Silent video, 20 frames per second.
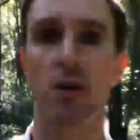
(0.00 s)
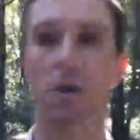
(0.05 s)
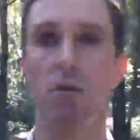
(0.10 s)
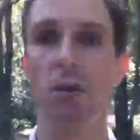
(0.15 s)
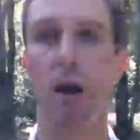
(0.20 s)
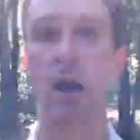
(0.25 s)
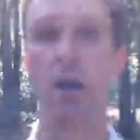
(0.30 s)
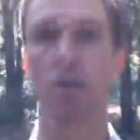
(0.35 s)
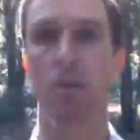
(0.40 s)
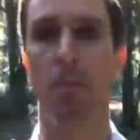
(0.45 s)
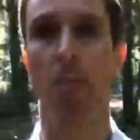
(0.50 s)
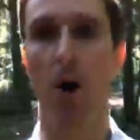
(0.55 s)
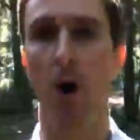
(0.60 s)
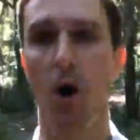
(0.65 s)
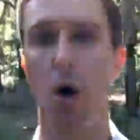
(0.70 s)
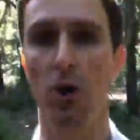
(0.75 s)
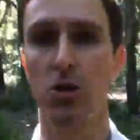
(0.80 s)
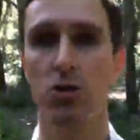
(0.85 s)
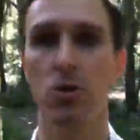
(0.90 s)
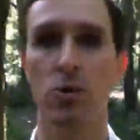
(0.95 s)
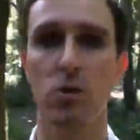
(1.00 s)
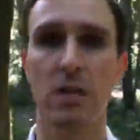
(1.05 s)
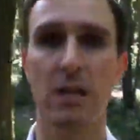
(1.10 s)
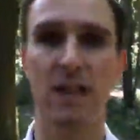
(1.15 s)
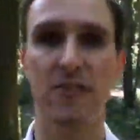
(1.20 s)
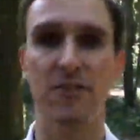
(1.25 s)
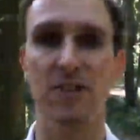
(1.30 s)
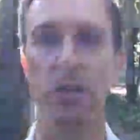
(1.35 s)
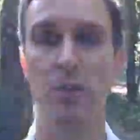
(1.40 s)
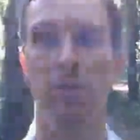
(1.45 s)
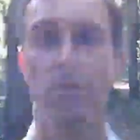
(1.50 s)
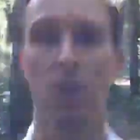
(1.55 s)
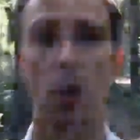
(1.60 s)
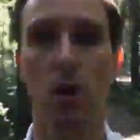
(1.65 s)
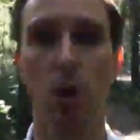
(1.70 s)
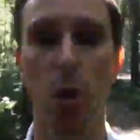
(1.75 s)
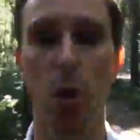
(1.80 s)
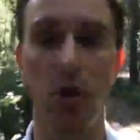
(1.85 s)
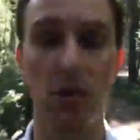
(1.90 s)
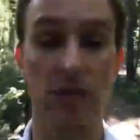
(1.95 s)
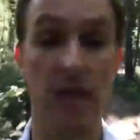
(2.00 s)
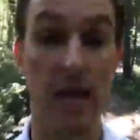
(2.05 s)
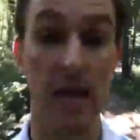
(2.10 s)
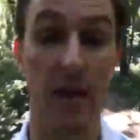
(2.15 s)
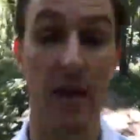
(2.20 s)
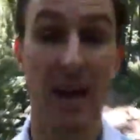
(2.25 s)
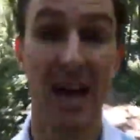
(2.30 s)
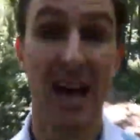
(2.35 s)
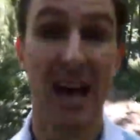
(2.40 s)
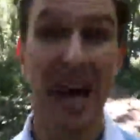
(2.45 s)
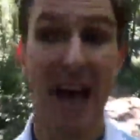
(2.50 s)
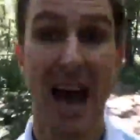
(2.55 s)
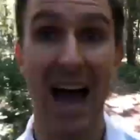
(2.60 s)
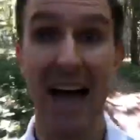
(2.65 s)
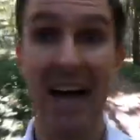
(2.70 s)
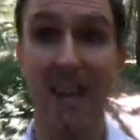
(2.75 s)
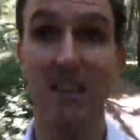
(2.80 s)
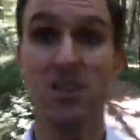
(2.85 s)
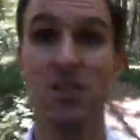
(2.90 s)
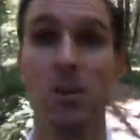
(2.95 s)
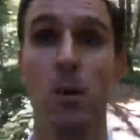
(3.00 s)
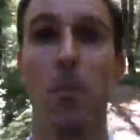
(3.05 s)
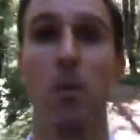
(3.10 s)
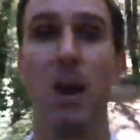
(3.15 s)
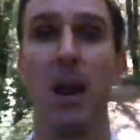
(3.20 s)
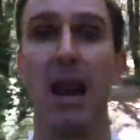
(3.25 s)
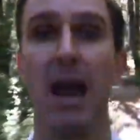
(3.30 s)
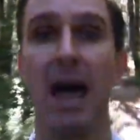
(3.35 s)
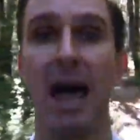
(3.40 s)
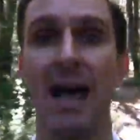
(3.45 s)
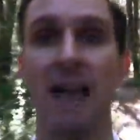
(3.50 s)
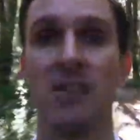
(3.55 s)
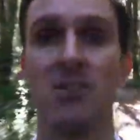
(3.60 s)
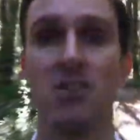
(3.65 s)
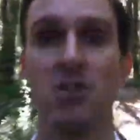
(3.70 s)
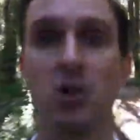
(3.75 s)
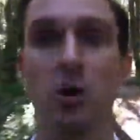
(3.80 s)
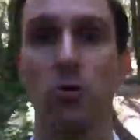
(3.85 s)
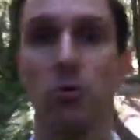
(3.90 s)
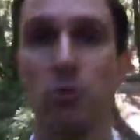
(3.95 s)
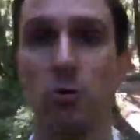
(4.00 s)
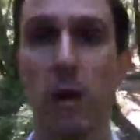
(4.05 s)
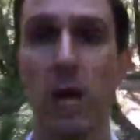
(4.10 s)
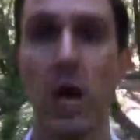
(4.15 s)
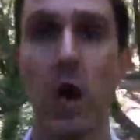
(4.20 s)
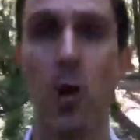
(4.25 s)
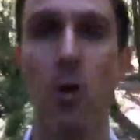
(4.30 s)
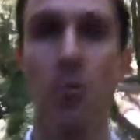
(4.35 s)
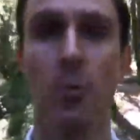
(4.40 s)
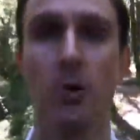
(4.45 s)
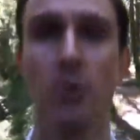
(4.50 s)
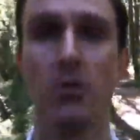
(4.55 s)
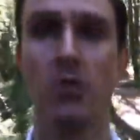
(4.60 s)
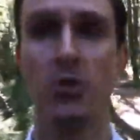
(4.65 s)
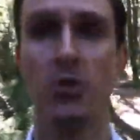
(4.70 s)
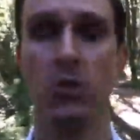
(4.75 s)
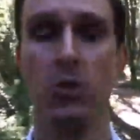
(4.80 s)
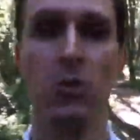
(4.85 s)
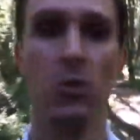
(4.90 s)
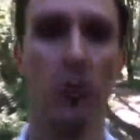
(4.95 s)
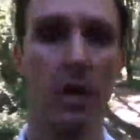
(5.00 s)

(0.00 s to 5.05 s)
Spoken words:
around the partial lifting of the lockdown and the plans to reopen school.